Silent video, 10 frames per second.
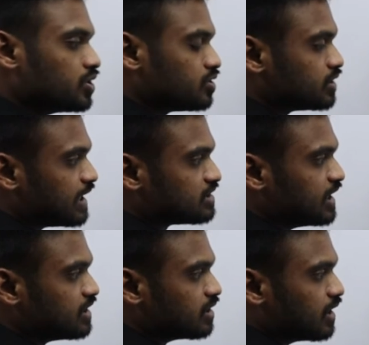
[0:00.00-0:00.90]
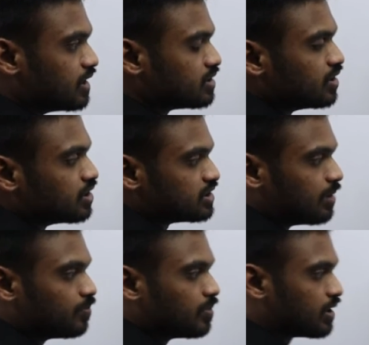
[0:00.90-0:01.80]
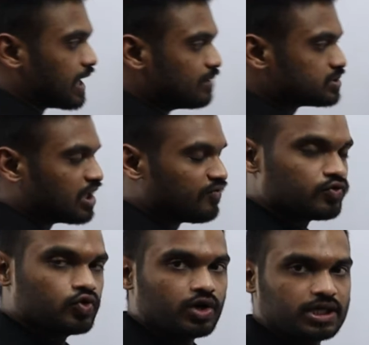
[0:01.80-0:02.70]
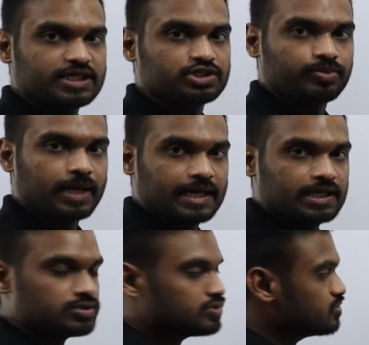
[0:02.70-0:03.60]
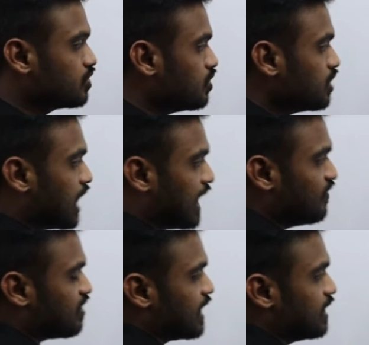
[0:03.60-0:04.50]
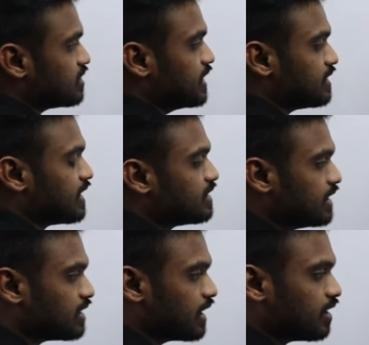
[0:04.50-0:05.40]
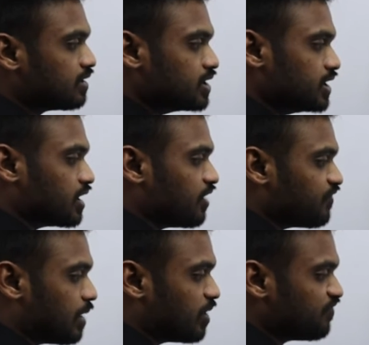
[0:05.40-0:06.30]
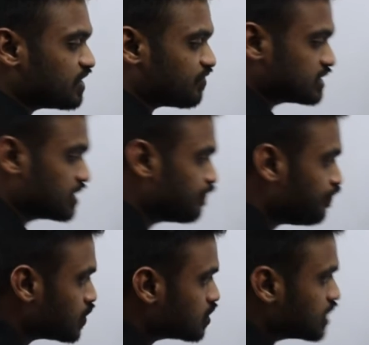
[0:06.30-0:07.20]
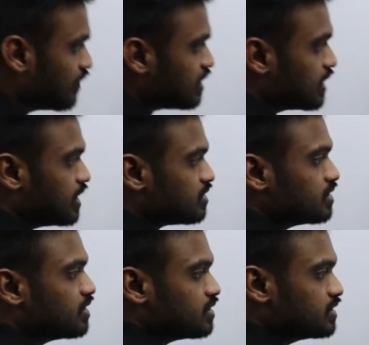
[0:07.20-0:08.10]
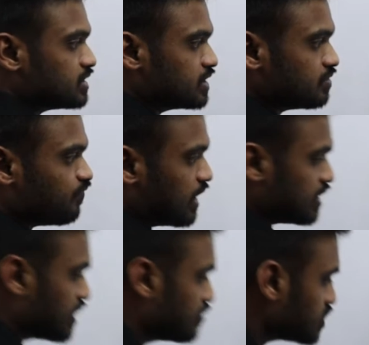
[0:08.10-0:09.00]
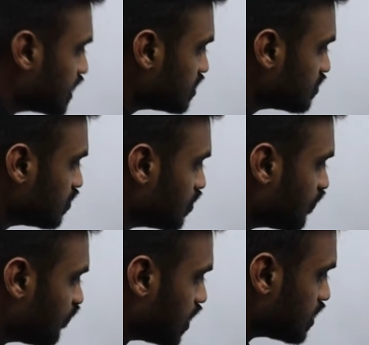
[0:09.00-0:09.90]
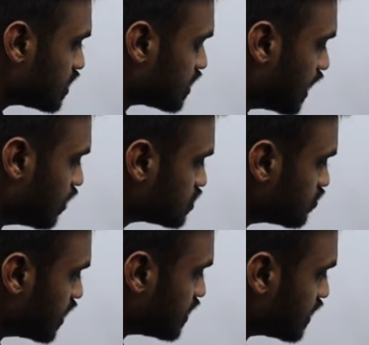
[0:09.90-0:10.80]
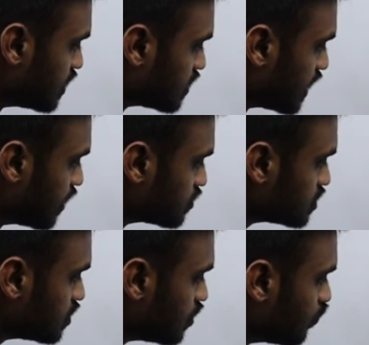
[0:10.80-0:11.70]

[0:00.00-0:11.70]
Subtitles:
So they are saying that some grams of gold needs to be added. So I will write entire data in the form of equation. So I will get, this is 40 grams, right? 40 grams by 10 grams.